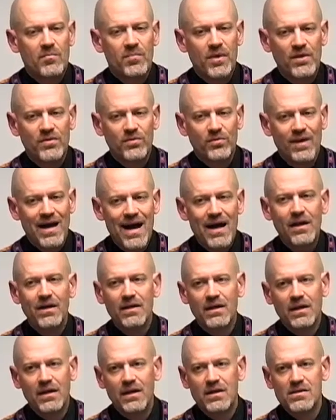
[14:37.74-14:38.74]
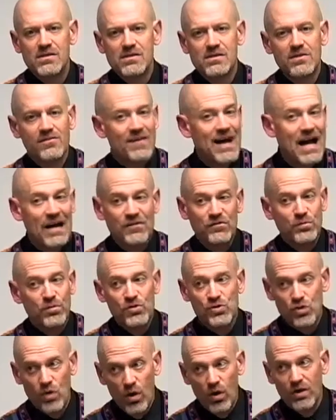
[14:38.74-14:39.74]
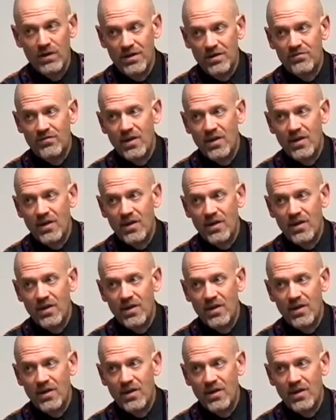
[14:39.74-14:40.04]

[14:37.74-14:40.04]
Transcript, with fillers: But the reality is, the vast majority